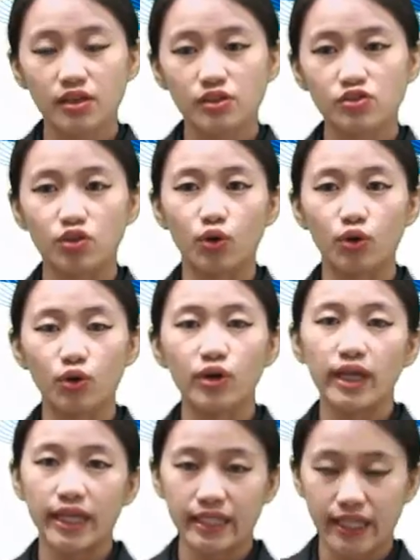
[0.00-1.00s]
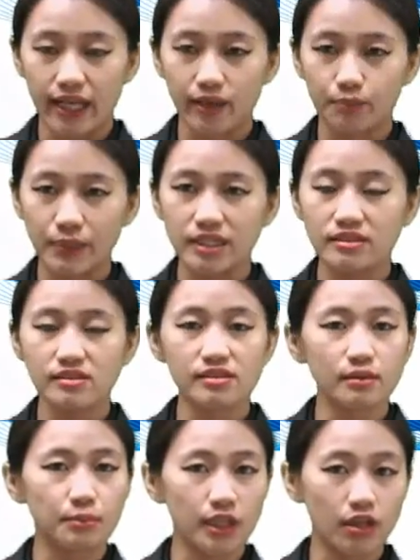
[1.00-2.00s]
So it can
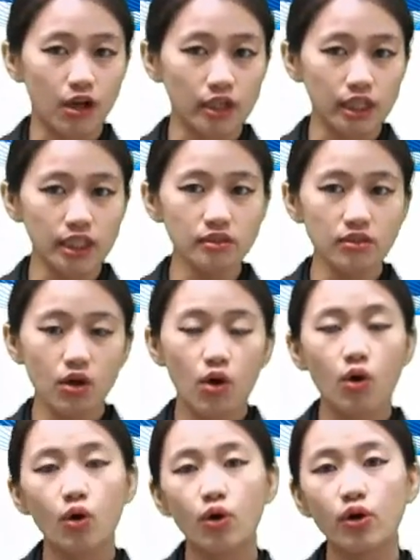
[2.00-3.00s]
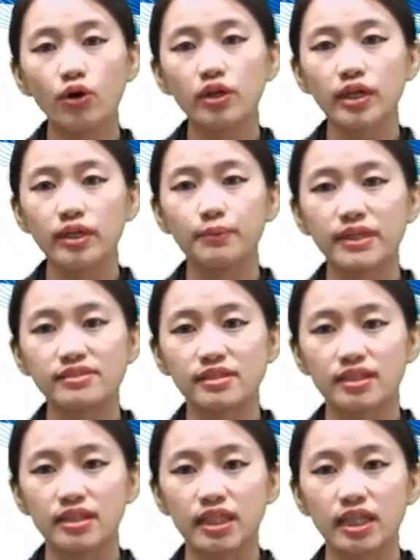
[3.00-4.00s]
means belonging, or it
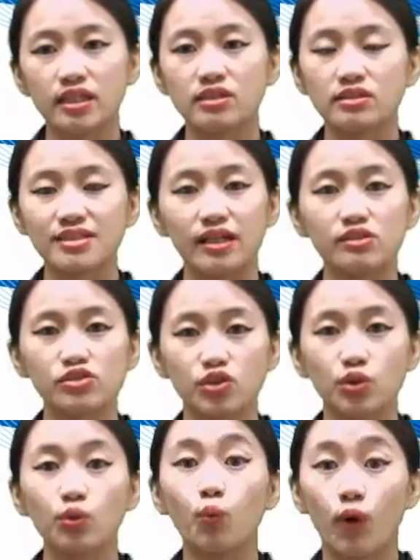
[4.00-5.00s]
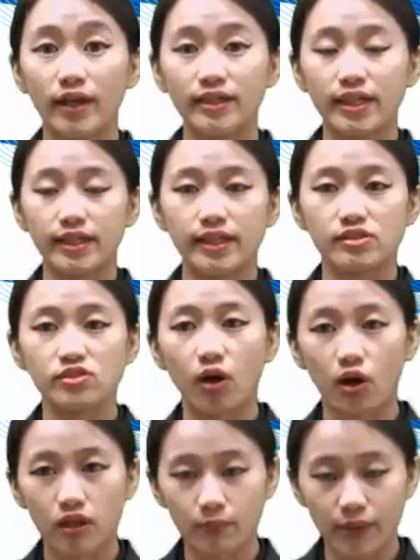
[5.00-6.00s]
basically tells you what it is
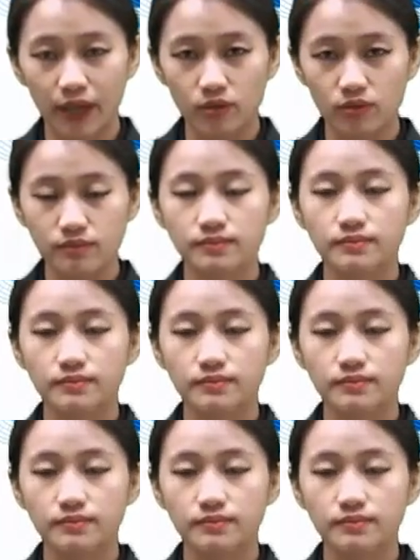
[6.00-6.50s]
all about.